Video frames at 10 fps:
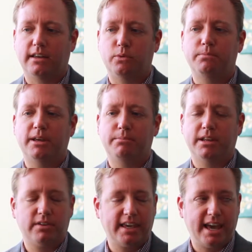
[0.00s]
would be a bit
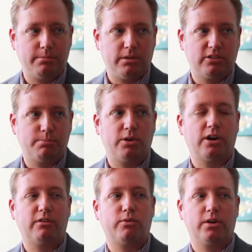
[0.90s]
of a gamble to put
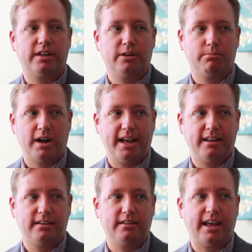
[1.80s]
our 40-year
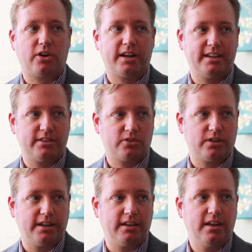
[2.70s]
brand and our
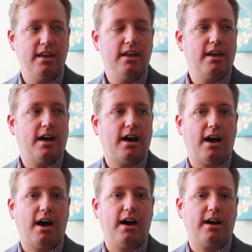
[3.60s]
history
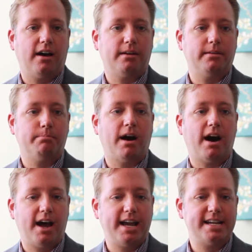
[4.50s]

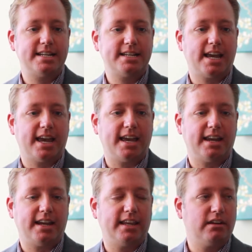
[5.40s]
behind
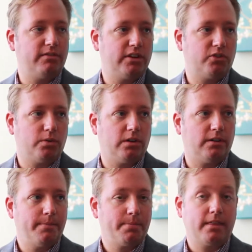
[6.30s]
an
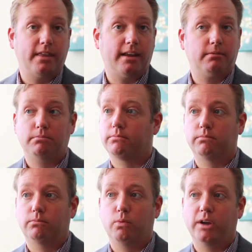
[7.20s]
individual that
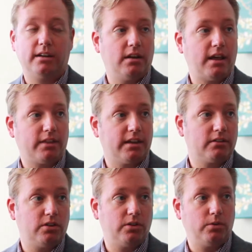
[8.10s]
we had
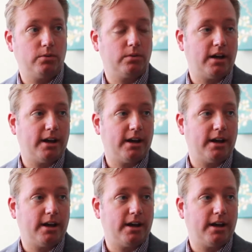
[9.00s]
nothing to,